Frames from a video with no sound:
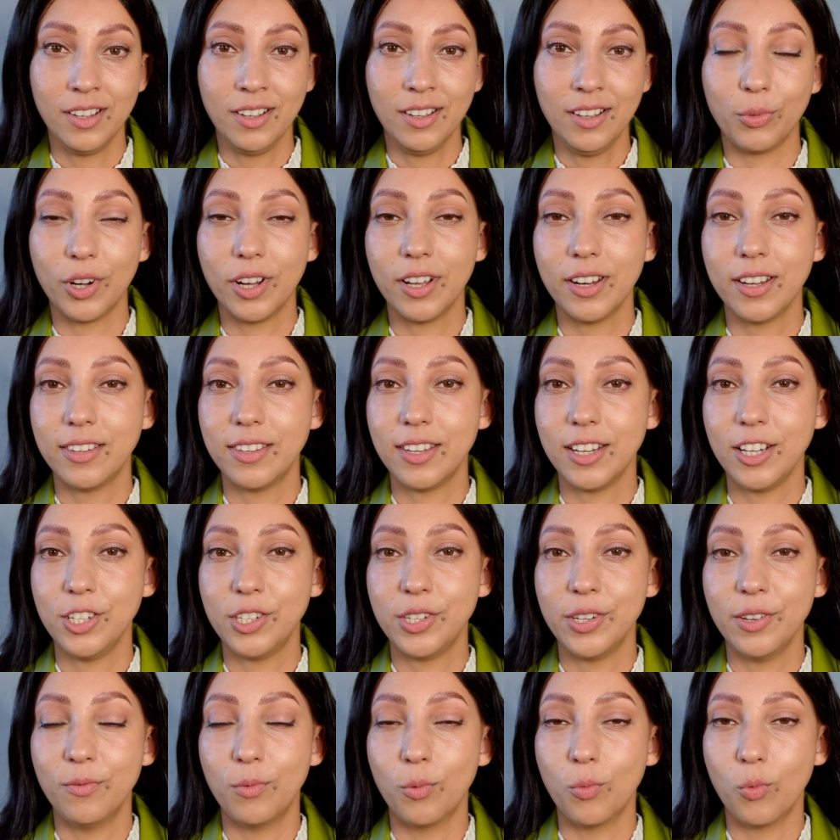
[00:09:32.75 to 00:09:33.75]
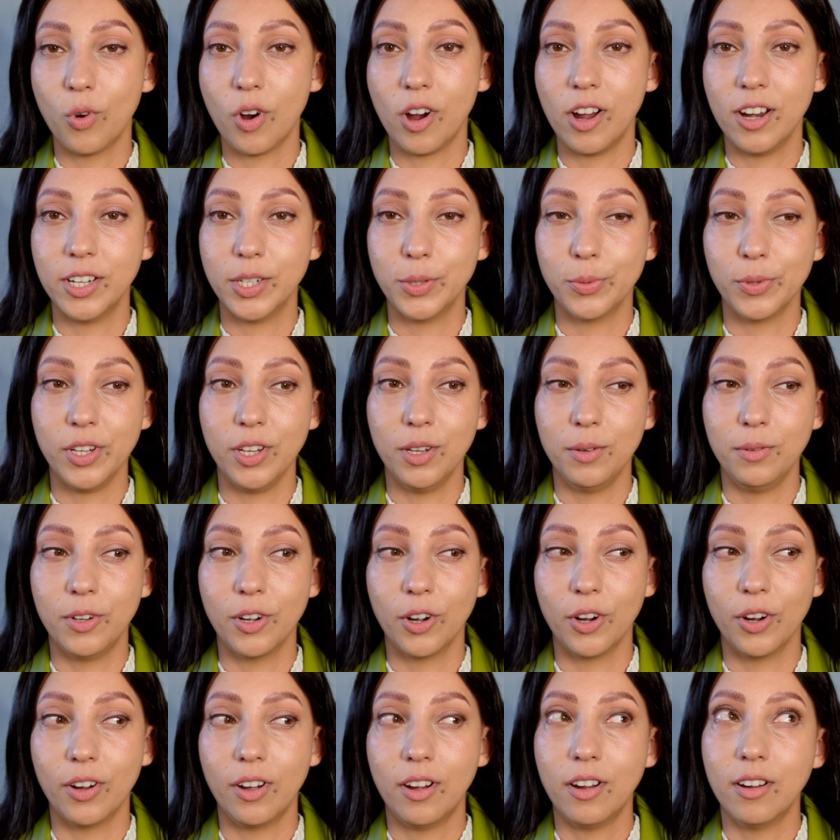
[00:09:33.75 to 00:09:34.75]
What are things you've watched where you'd
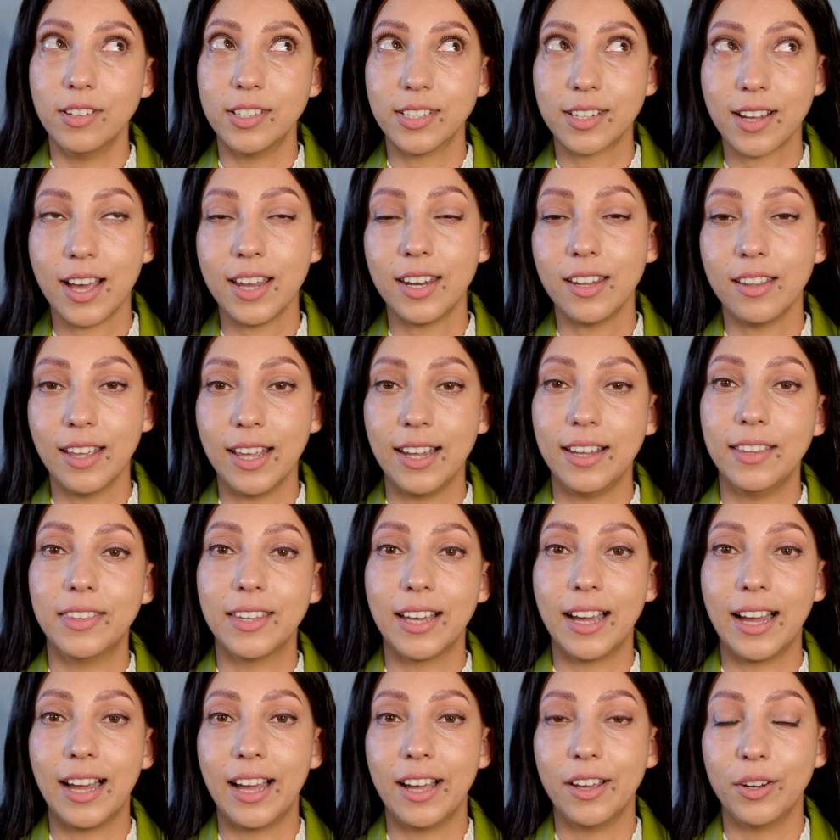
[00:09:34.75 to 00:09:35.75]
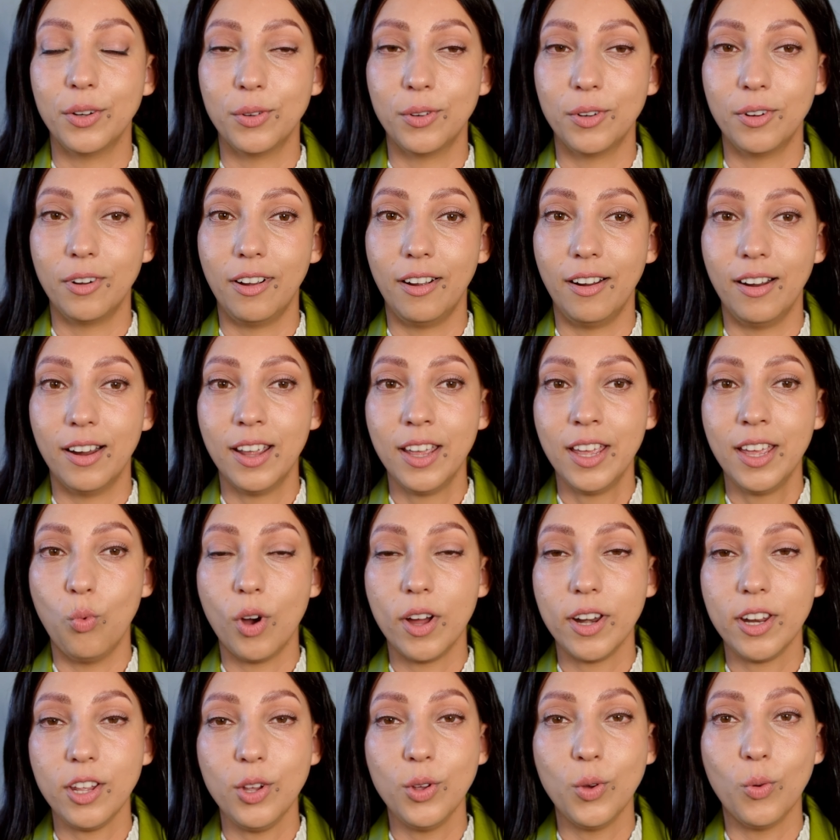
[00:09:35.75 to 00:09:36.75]
go, oh, it's kind of like that? Or
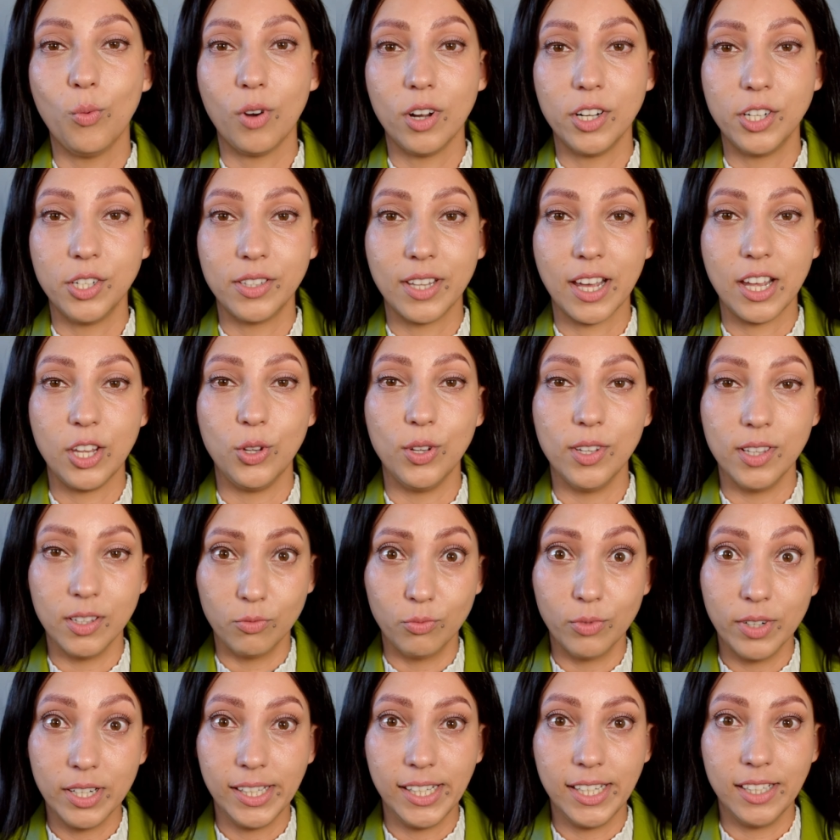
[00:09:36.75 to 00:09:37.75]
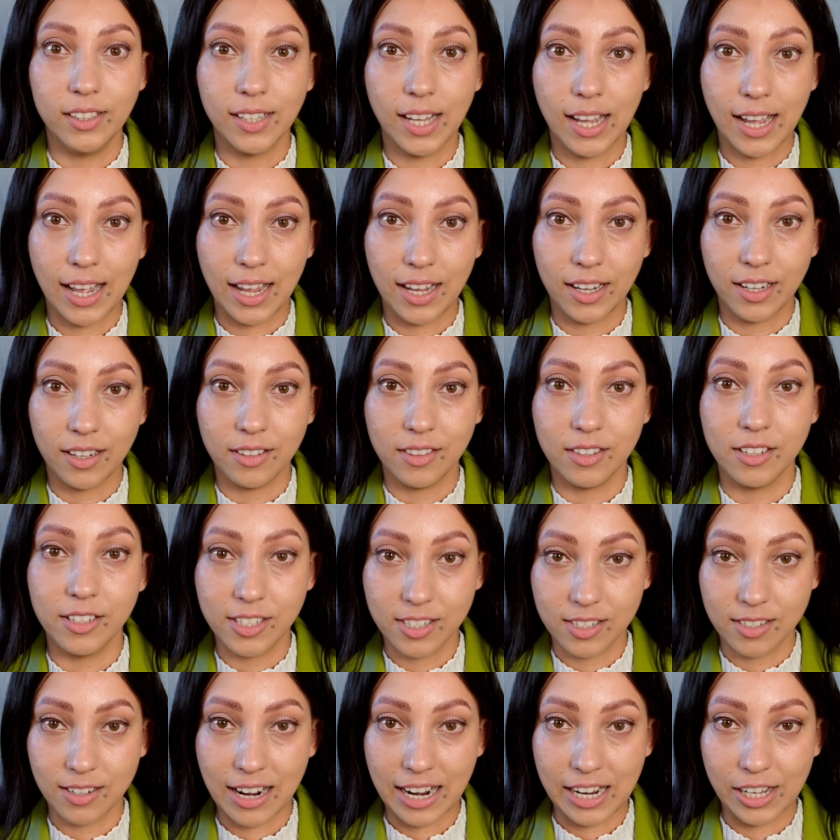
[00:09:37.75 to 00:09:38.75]
what do you watch that you really like the
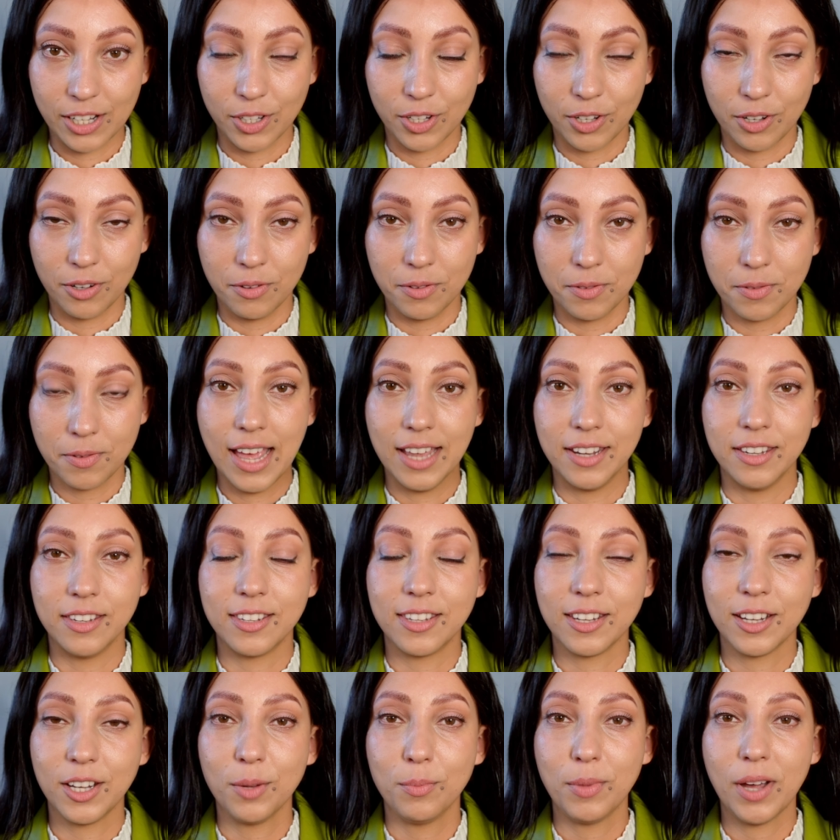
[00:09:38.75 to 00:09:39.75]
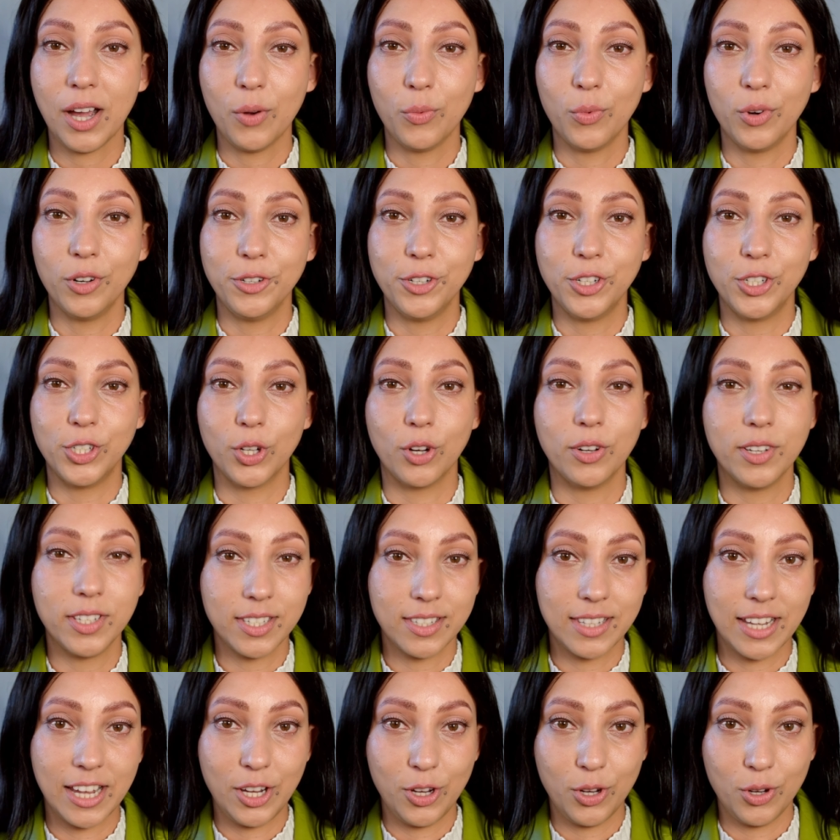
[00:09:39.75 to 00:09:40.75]
style of? And think about what shots
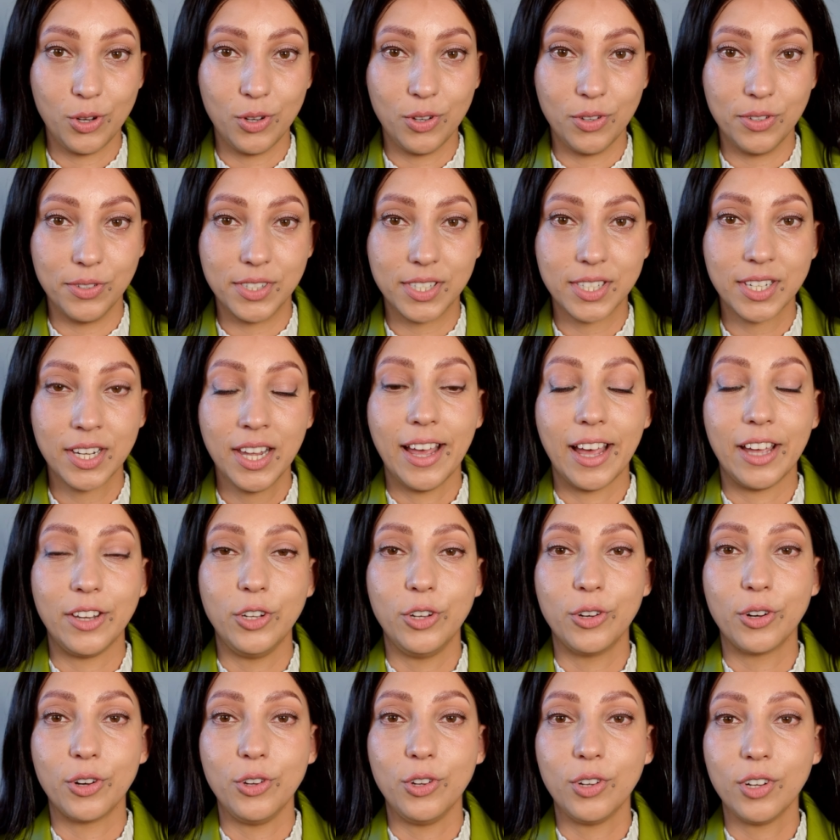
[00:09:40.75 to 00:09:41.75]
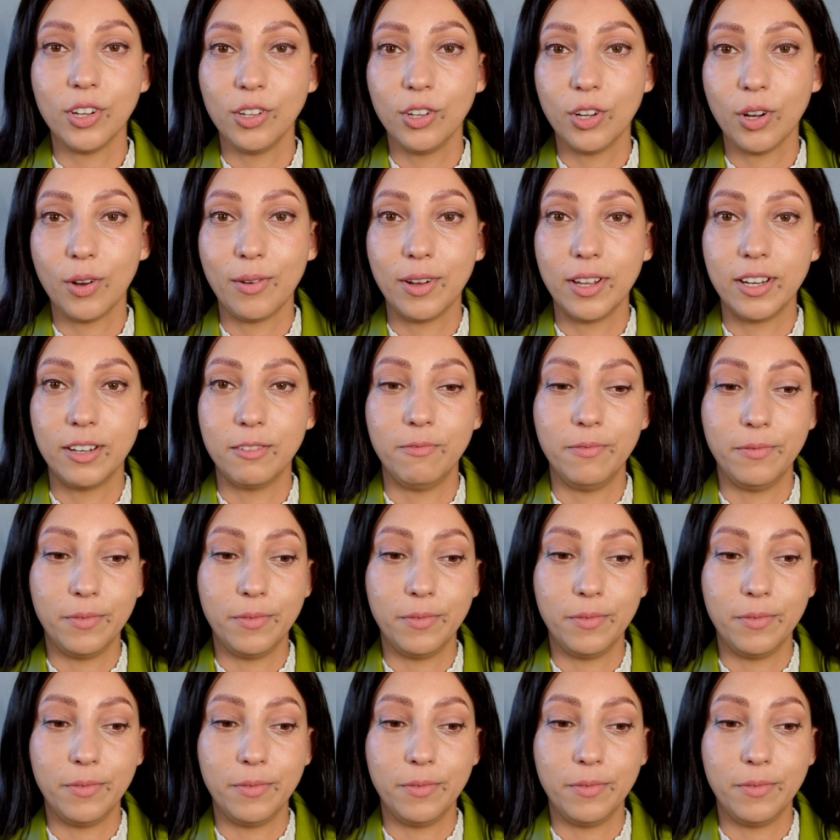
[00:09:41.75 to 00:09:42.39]
they use. And you know, you can go on